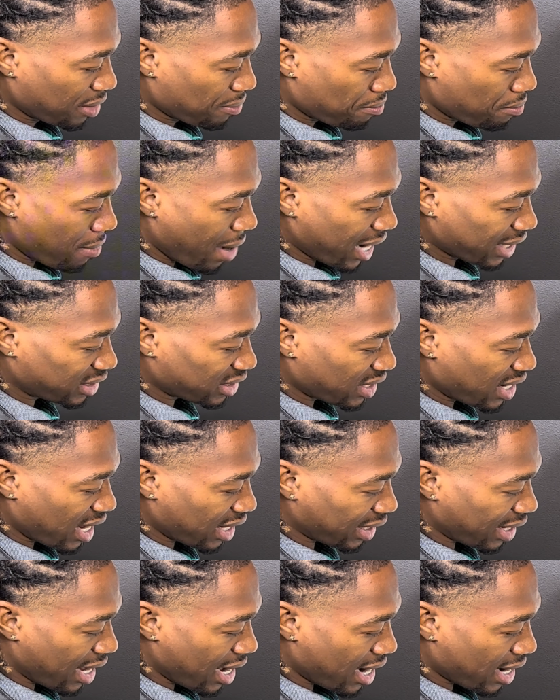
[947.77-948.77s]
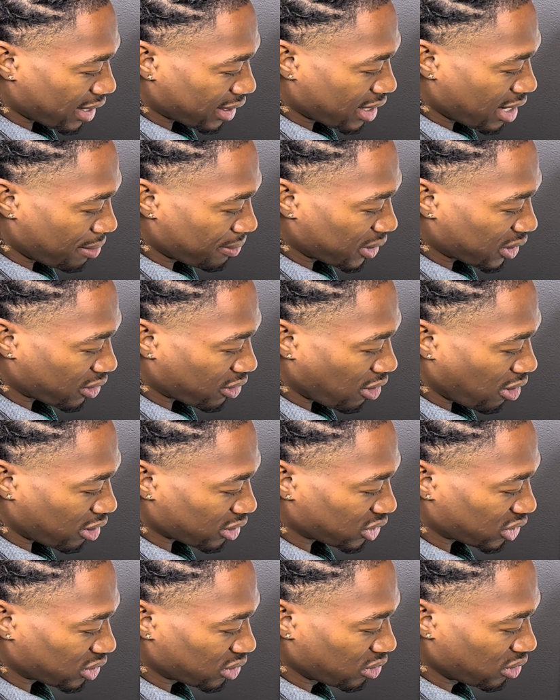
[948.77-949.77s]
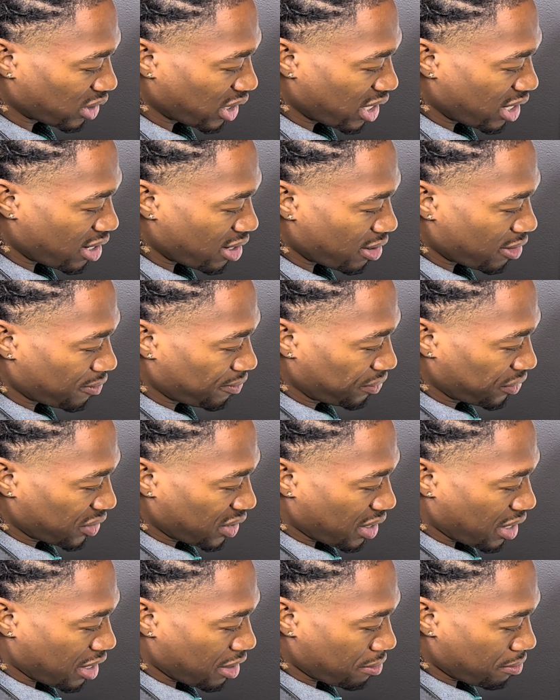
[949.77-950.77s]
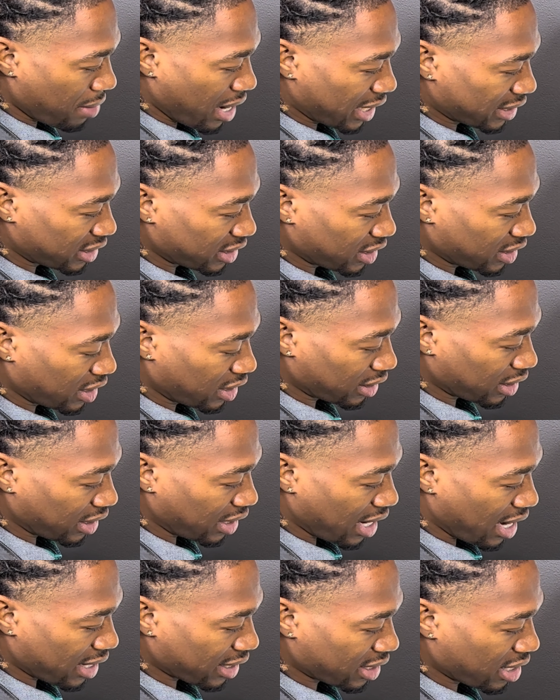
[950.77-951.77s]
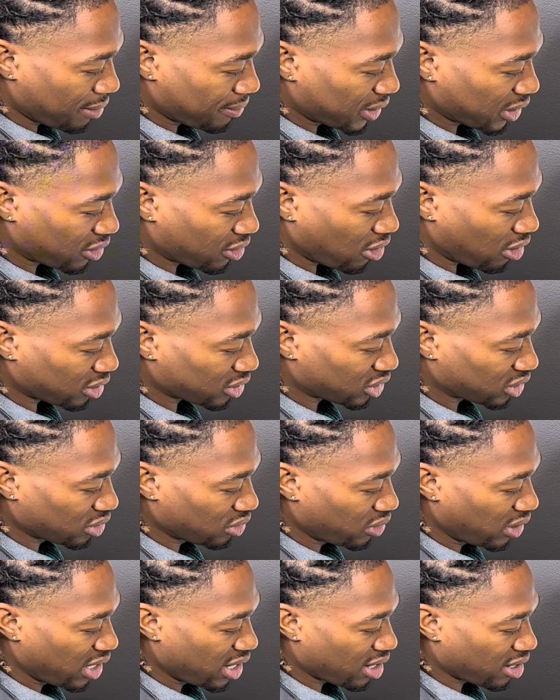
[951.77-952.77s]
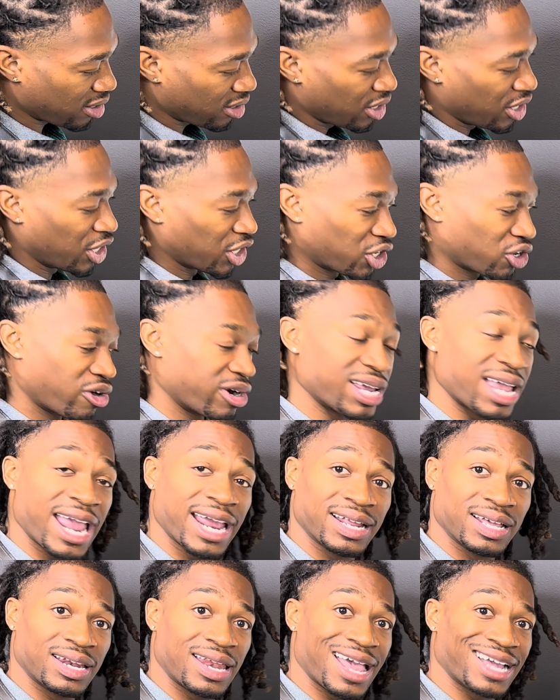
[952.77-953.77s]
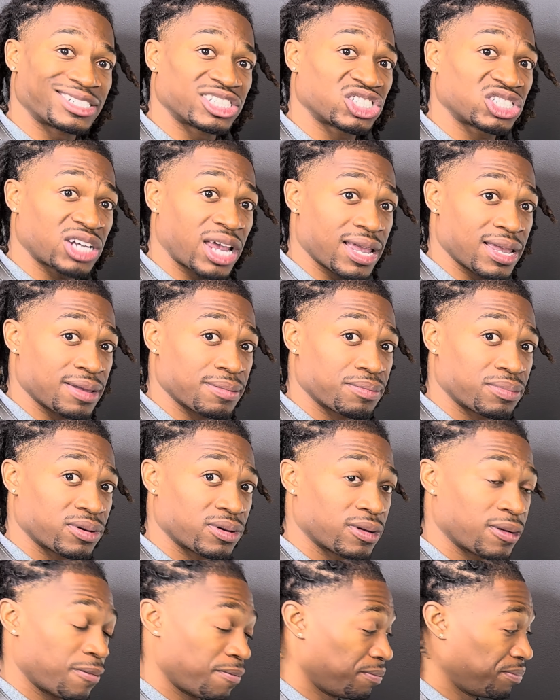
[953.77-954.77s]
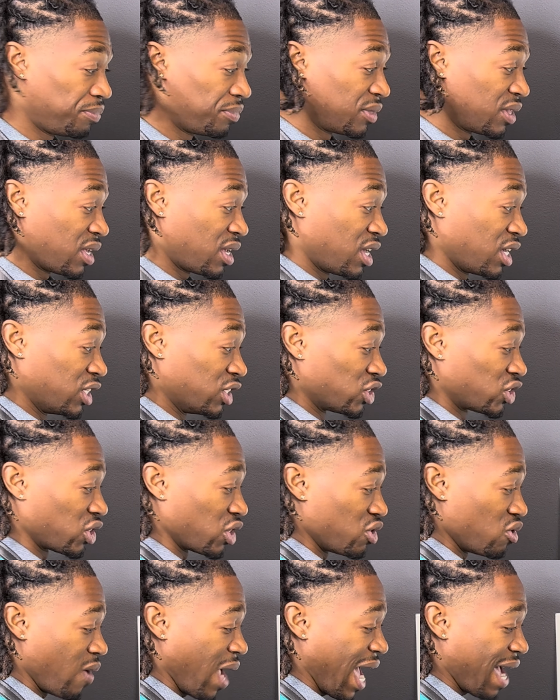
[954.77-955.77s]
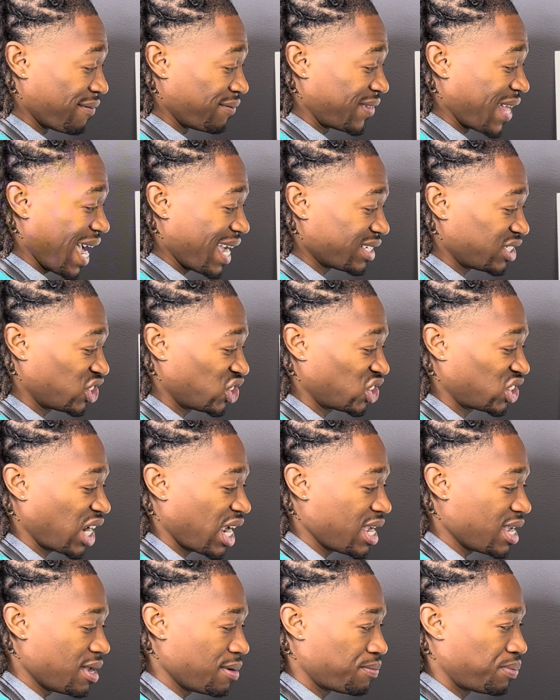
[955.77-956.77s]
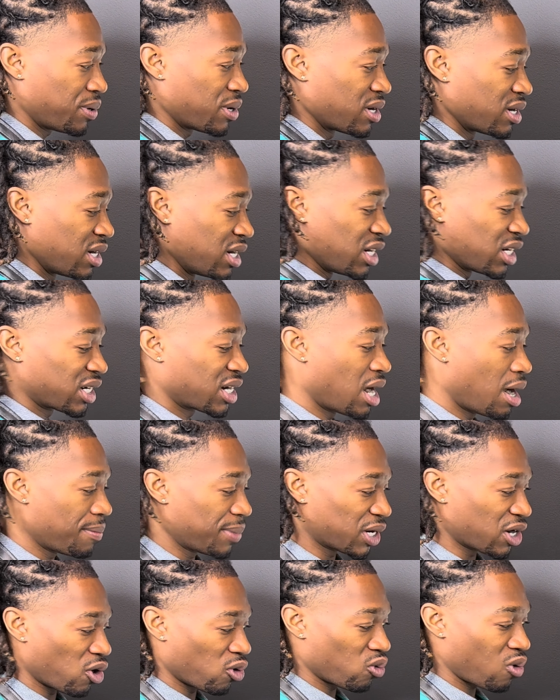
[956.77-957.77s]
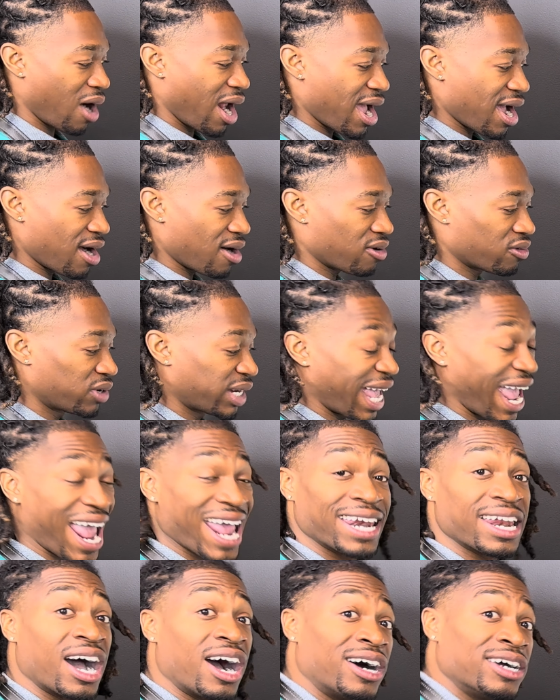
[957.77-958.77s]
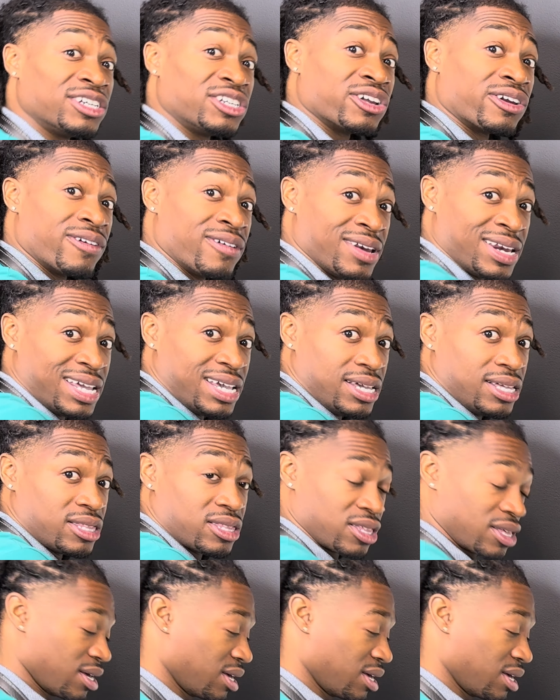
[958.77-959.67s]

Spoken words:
that line coming across through there, and imagine another line coming across through here, creating that shape. So you have that shape coming around and underneath